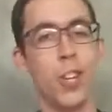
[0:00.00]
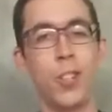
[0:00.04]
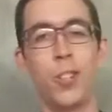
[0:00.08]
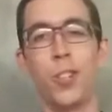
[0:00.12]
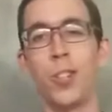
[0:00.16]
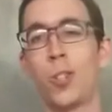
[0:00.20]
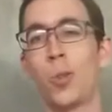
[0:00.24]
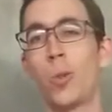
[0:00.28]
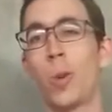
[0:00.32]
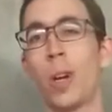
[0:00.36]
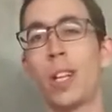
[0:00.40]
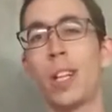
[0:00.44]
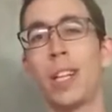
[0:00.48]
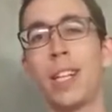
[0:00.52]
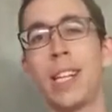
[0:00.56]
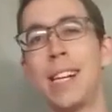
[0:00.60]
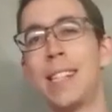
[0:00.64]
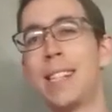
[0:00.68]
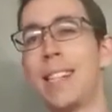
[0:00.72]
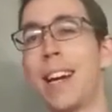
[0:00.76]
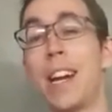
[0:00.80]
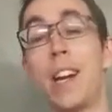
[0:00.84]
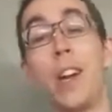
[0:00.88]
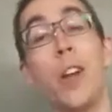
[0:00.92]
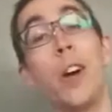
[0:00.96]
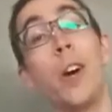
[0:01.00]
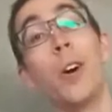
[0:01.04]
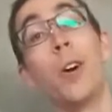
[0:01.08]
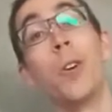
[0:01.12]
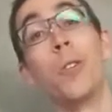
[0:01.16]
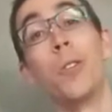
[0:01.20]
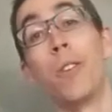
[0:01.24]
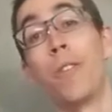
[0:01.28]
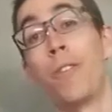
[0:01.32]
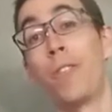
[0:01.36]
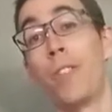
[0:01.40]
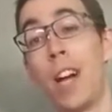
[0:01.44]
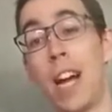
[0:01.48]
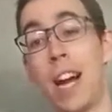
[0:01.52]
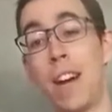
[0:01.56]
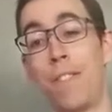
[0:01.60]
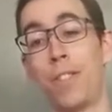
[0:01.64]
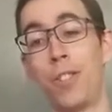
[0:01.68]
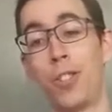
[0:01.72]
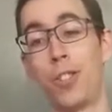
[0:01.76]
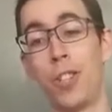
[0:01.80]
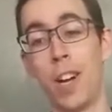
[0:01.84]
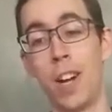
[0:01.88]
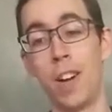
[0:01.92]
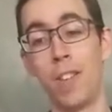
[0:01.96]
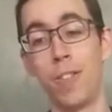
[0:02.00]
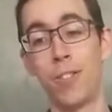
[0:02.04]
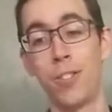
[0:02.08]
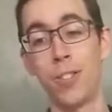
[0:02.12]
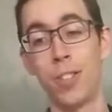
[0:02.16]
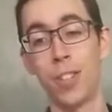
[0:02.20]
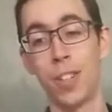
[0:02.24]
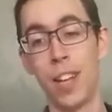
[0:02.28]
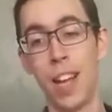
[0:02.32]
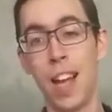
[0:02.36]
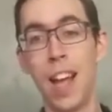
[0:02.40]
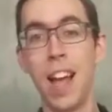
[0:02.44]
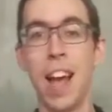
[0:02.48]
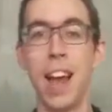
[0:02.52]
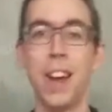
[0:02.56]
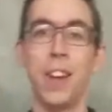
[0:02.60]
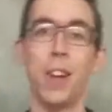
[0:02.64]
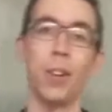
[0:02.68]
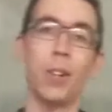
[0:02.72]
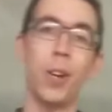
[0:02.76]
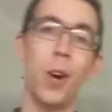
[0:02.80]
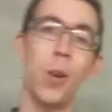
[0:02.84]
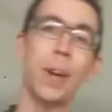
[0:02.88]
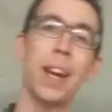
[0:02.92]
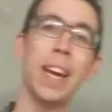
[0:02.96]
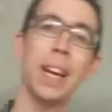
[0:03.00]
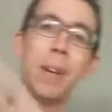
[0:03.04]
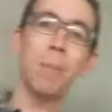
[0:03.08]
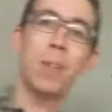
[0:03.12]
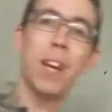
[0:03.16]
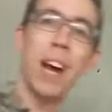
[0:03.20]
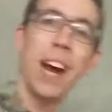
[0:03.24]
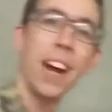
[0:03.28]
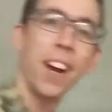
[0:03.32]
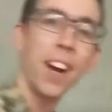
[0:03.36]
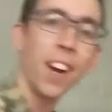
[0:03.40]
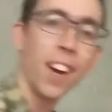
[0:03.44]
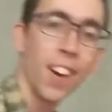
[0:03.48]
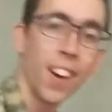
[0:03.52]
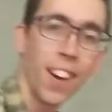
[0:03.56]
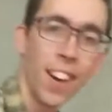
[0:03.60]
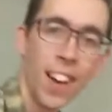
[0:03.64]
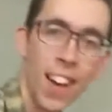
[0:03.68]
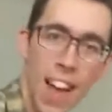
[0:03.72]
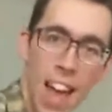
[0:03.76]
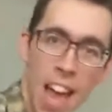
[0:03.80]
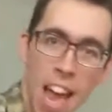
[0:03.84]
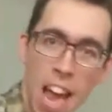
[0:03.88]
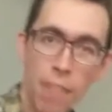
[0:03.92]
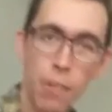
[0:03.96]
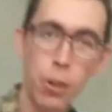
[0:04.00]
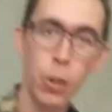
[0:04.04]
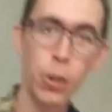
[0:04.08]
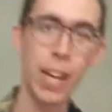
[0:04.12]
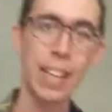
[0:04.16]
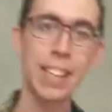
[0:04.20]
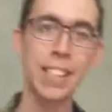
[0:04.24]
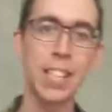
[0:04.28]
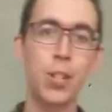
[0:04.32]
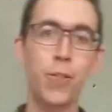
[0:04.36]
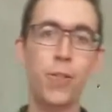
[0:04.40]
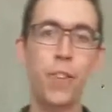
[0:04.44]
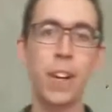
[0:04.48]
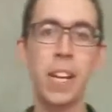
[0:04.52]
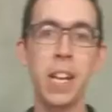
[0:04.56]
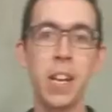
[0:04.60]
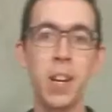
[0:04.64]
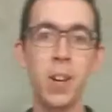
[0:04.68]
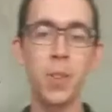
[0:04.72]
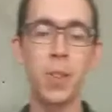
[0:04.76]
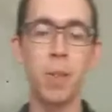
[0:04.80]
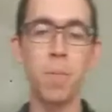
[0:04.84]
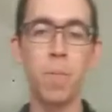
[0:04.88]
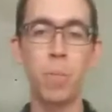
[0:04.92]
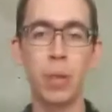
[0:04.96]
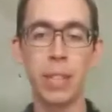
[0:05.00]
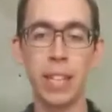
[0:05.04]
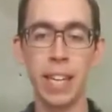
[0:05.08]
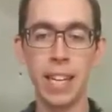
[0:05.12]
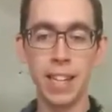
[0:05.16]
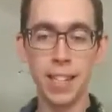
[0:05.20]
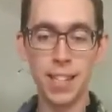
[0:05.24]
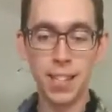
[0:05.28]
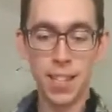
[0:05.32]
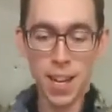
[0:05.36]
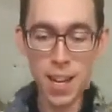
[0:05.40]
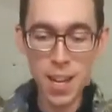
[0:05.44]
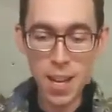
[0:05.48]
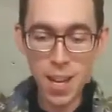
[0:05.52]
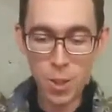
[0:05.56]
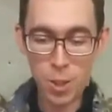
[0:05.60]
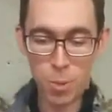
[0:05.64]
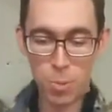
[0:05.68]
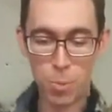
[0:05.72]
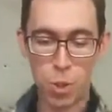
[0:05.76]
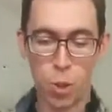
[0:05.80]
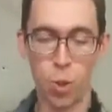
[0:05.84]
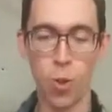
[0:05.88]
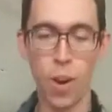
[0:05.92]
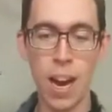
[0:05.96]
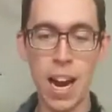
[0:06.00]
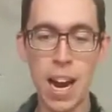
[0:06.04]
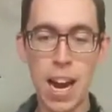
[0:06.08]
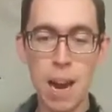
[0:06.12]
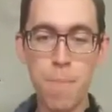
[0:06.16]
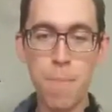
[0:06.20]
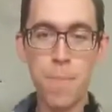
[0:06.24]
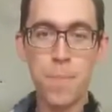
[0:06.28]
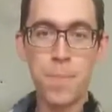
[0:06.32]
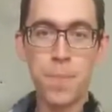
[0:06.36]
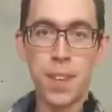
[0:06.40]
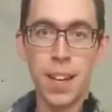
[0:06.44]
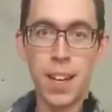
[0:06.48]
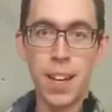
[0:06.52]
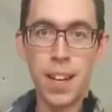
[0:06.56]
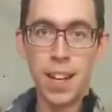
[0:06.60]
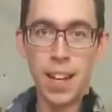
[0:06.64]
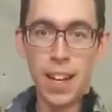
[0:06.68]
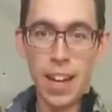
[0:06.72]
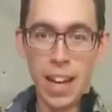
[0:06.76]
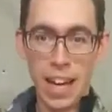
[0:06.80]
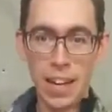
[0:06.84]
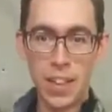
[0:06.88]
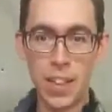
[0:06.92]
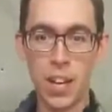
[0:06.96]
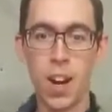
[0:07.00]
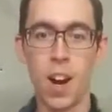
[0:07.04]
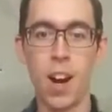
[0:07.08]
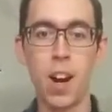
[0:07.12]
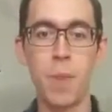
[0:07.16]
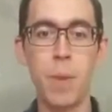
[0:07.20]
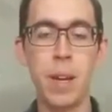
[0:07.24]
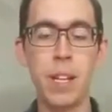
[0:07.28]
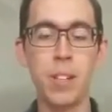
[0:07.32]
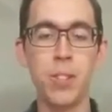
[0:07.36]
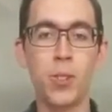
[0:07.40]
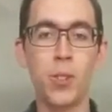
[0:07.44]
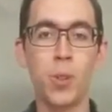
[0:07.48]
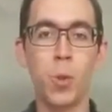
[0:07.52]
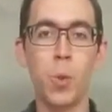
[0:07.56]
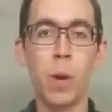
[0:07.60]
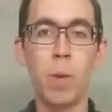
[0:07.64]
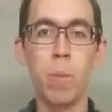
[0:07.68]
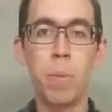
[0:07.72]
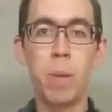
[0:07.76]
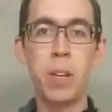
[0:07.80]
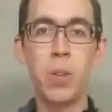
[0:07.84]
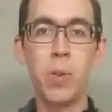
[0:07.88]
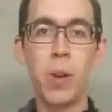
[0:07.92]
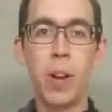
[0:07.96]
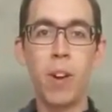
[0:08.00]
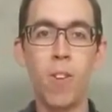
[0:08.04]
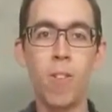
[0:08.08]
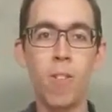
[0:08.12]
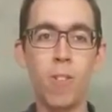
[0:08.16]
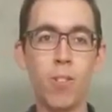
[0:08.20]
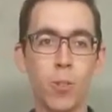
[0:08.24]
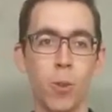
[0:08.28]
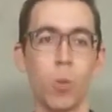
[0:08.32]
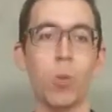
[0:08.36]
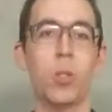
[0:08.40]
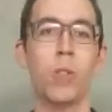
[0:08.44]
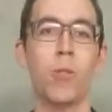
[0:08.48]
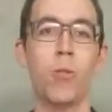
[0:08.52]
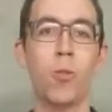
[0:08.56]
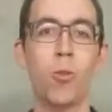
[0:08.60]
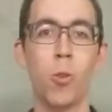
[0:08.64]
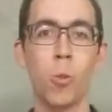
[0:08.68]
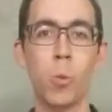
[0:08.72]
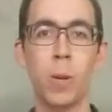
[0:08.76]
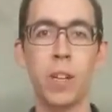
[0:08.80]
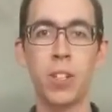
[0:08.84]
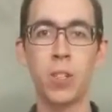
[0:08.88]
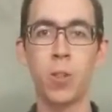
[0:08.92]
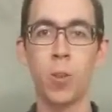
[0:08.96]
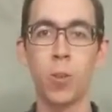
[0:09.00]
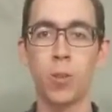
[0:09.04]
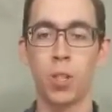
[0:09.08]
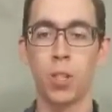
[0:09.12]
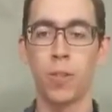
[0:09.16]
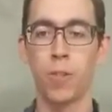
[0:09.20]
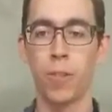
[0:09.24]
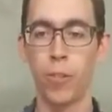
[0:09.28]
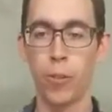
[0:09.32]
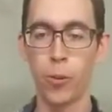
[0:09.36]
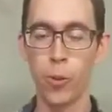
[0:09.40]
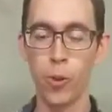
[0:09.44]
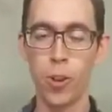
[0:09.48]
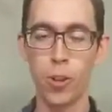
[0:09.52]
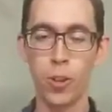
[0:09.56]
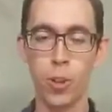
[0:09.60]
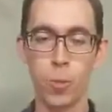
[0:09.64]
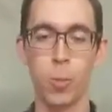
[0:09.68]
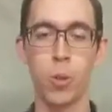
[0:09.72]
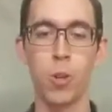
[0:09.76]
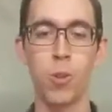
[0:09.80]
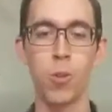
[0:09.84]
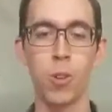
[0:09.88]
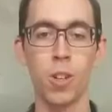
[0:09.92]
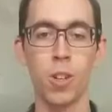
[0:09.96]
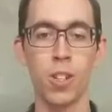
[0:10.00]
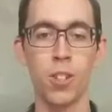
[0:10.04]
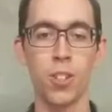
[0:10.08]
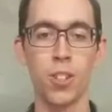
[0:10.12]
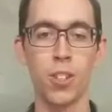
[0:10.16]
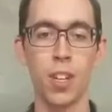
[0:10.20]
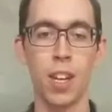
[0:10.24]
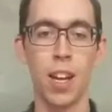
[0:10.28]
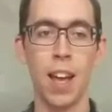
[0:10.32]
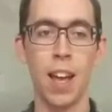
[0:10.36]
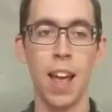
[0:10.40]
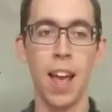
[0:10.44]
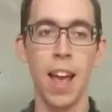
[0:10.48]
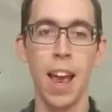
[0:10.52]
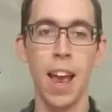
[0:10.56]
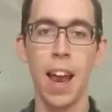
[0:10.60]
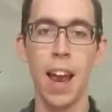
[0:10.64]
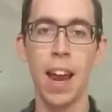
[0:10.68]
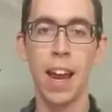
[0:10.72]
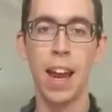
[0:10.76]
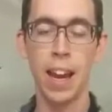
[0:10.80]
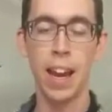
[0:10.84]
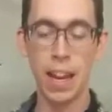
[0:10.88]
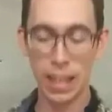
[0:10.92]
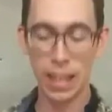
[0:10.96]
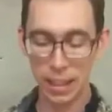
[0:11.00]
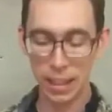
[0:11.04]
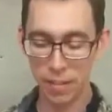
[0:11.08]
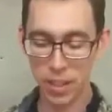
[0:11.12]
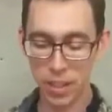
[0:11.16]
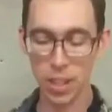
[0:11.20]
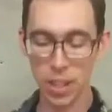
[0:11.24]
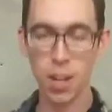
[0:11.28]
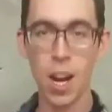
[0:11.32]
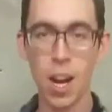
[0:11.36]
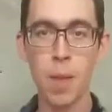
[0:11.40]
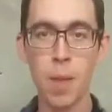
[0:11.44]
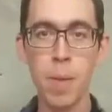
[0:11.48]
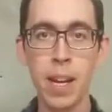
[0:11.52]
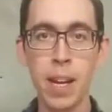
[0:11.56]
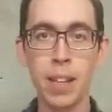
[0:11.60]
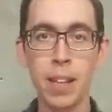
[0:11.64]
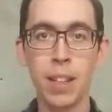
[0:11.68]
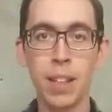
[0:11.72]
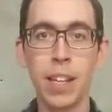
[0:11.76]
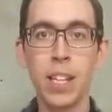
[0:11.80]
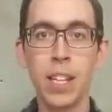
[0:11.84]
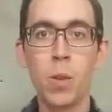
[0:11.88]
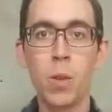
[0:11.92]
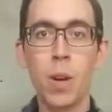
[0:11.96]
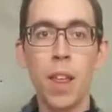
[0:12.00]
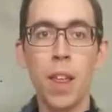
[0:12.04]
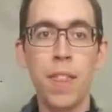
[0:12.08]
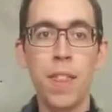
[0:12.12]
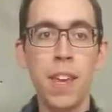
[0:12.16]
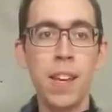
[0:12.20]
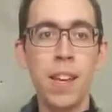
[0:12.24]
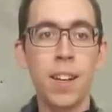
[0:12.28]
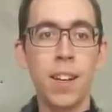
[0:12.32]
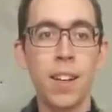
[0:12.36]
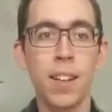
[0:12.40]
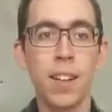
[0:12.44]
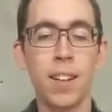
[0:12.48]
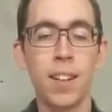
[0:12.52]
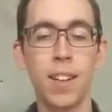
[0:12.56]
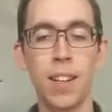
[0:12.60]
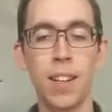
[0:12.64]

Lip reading: just as quickly as I know it'll fly off the shelves. Now go get them, Tiger. If you like this video, then please subscribe. In the comments, we will be doing all sorts of cool resources for food entrepreneurs. And leave us a comment, let me know what I think.